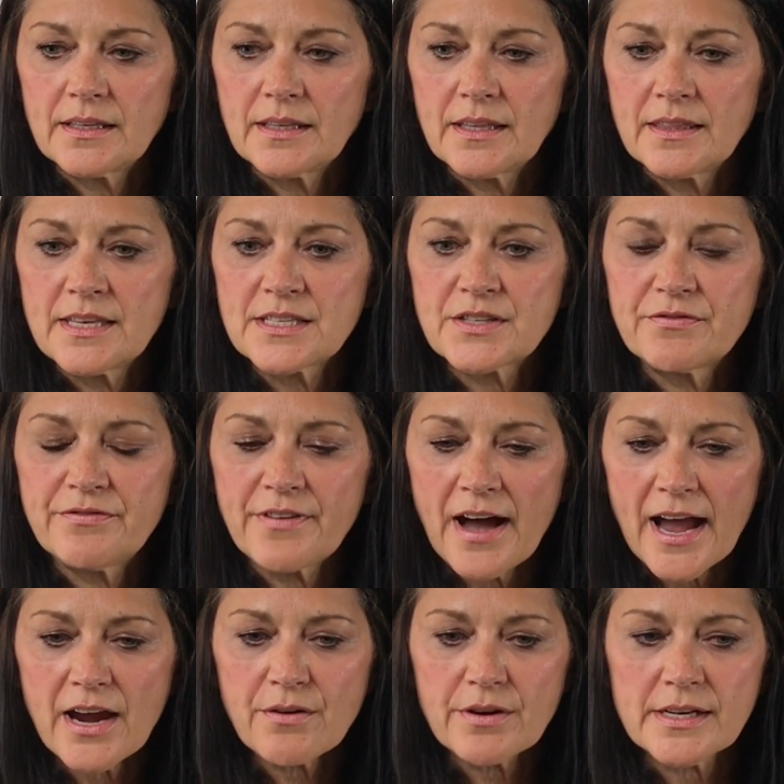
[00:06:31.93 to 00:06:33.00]
this
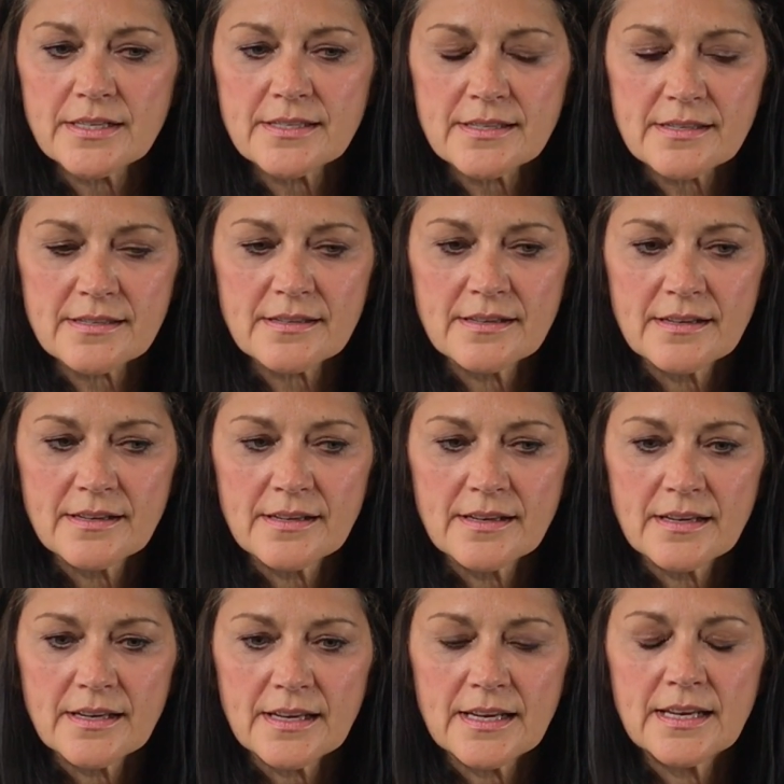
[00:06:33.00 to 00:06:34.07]
virus
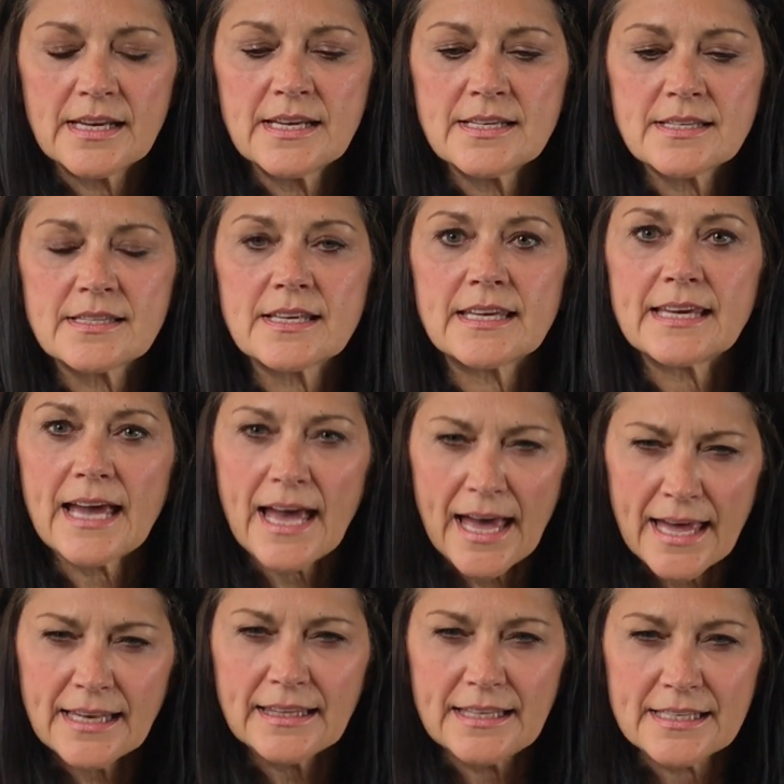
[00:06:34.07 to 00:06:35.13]
is the
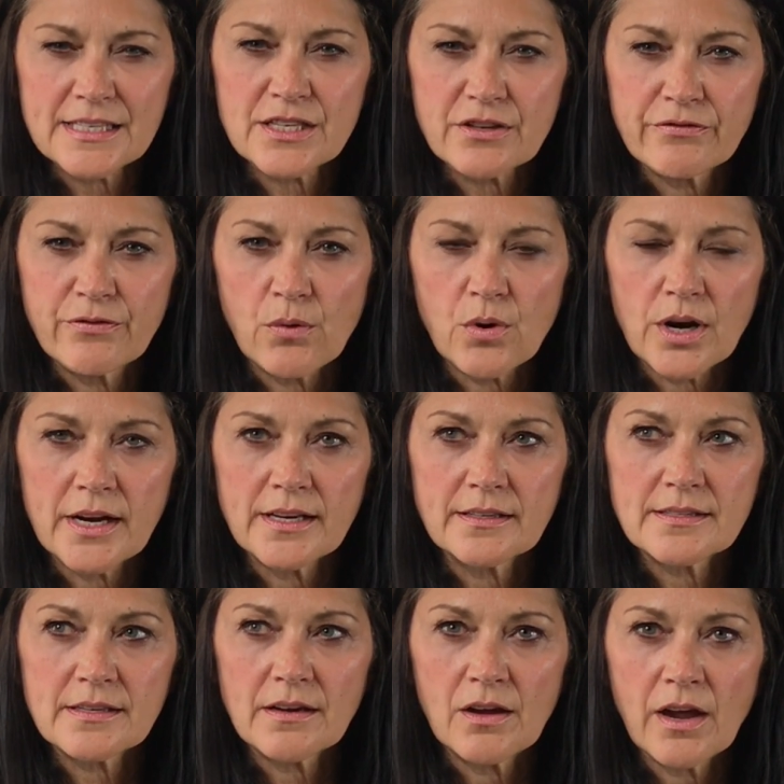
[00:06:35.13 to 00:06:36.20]
catalyst for
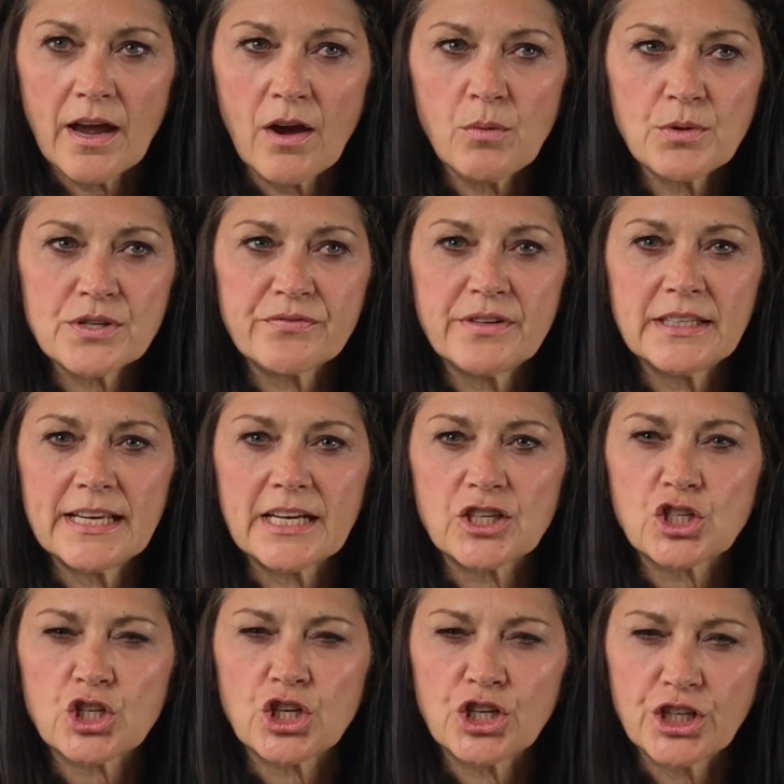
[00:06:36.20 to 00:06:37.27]
it. I almost feel like a
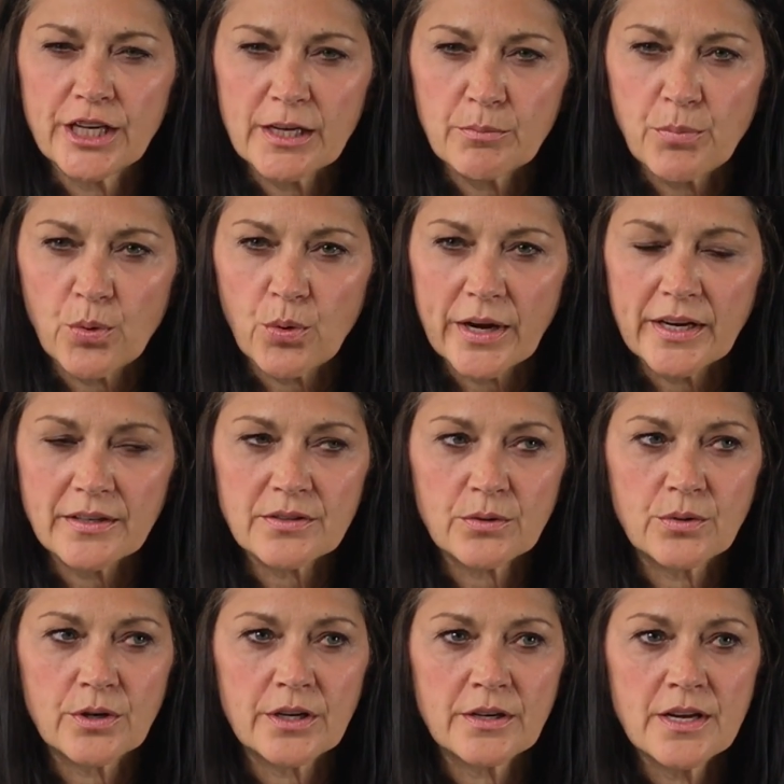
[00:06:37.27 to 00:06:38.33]
turning point,
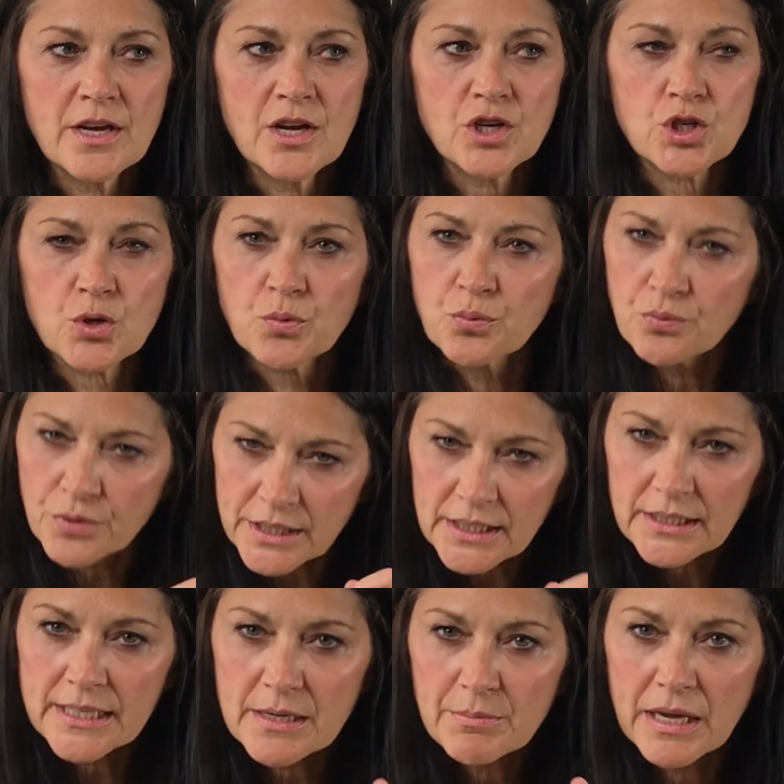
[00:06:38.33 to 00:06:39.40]
or to
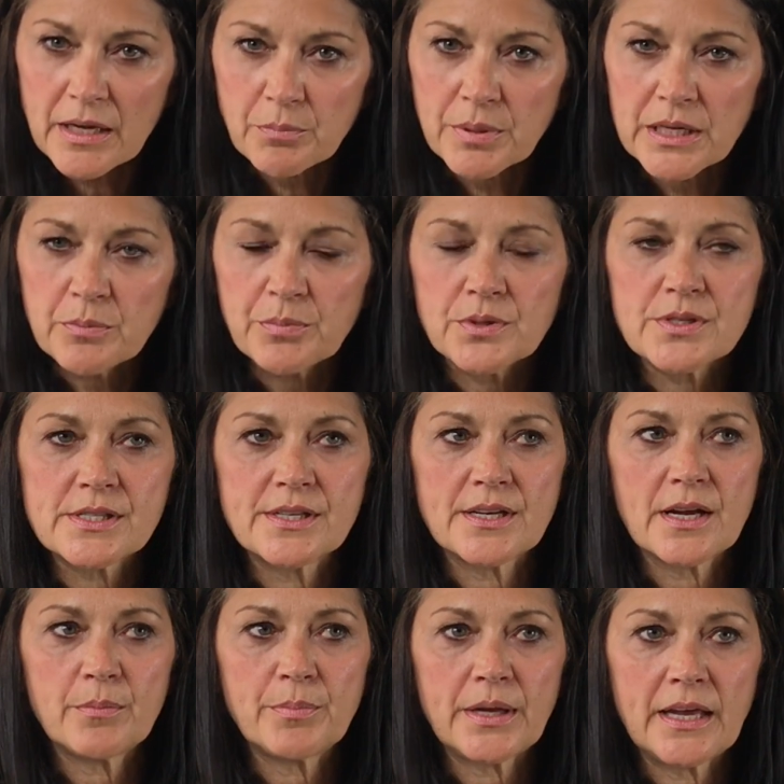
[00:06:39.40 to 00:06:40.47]
really make people sit
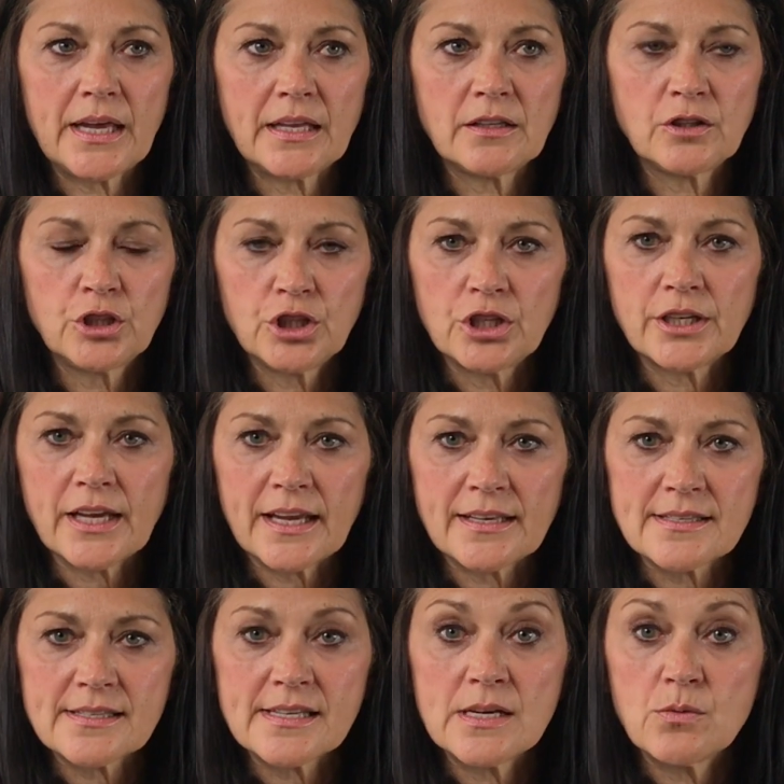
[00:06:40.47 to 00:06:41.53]
up and look and
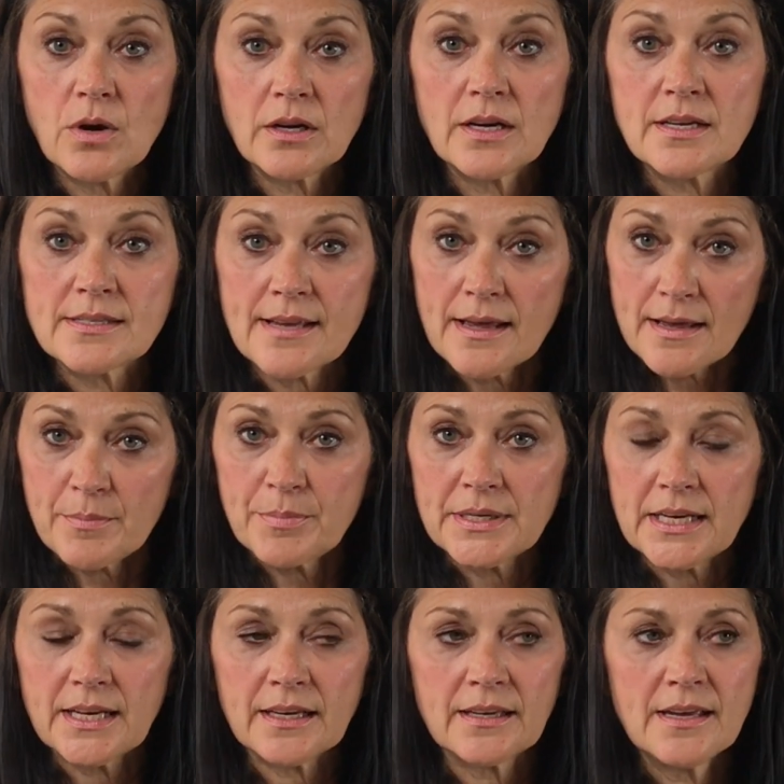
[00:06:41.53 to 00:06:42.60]
see what is
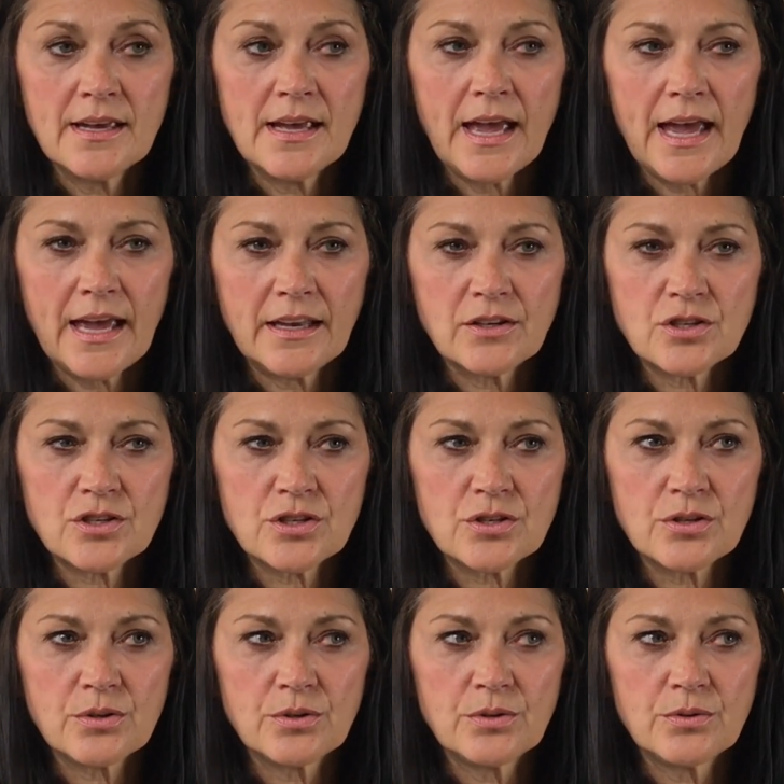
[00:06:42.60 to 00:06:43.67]
happening, and
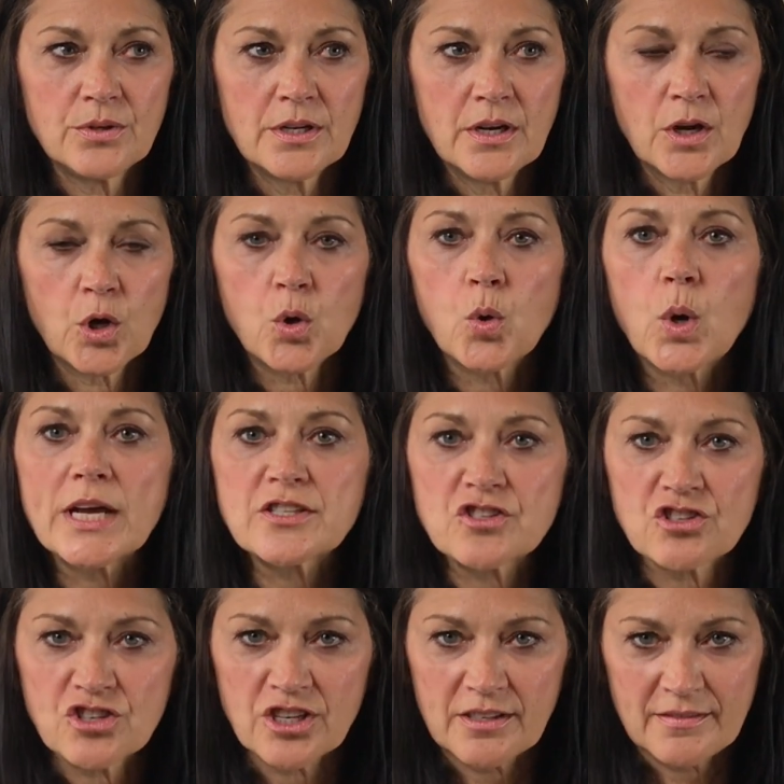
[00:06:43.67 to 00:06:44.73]
to
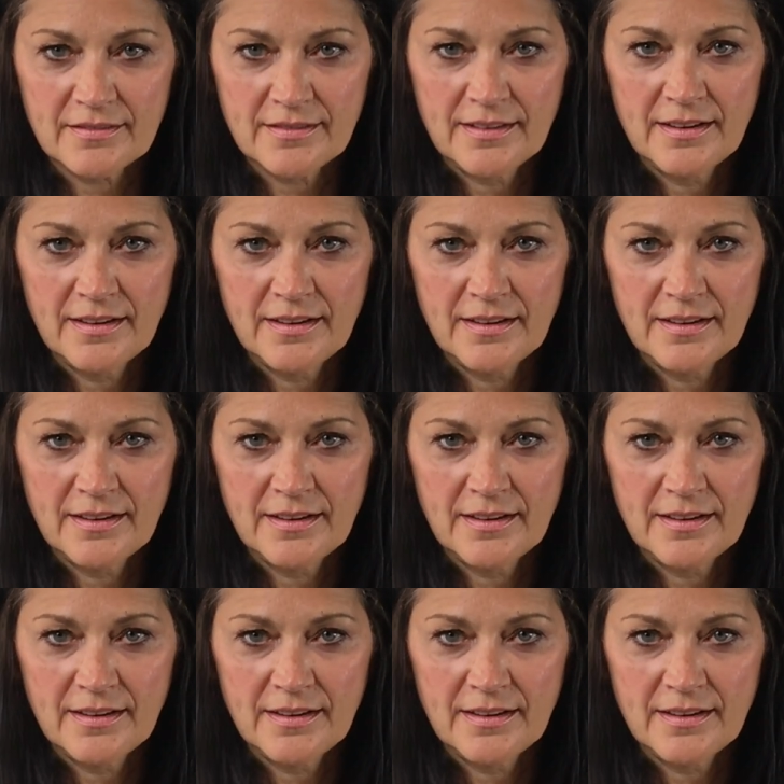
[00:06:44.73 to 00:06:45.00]
question